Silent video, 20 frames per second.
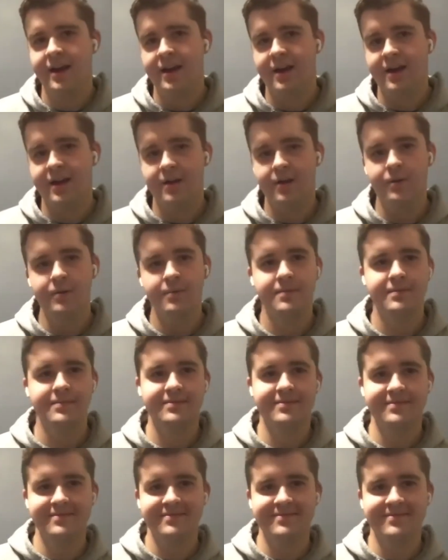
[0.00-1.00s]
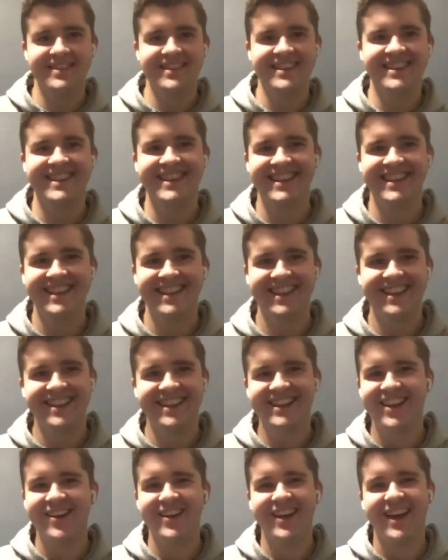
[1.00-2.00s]
Oh. Go ahead.
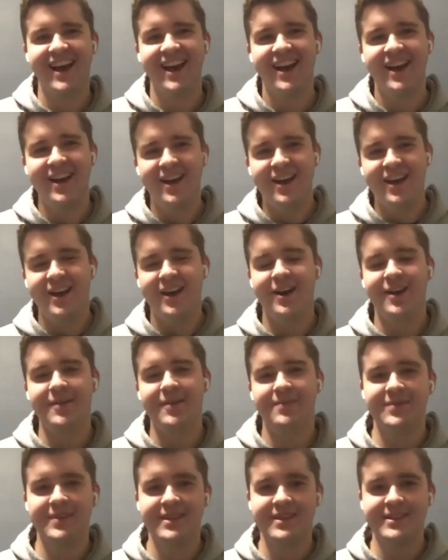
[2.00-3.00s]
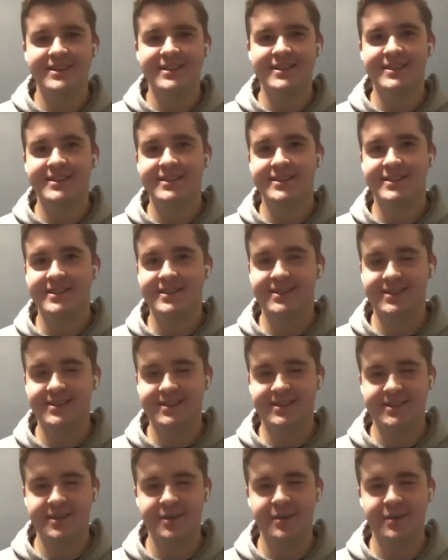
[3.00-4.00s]
No, yeah. Um,
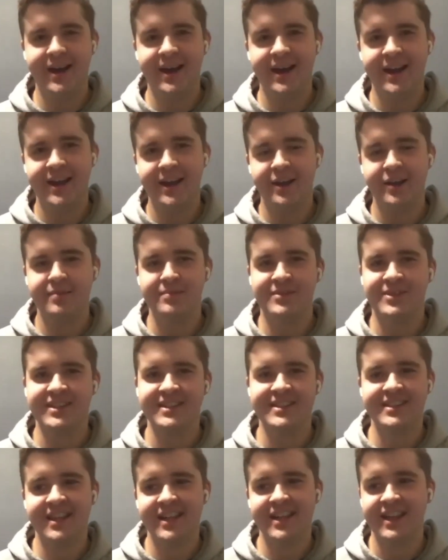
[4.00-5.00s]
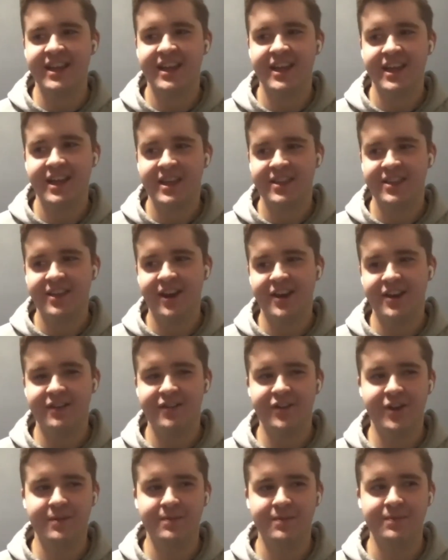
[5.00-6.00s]
so I um just like thought
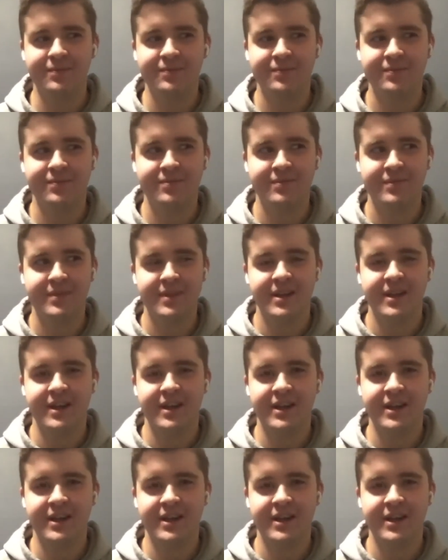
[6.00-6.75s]
of um, uh,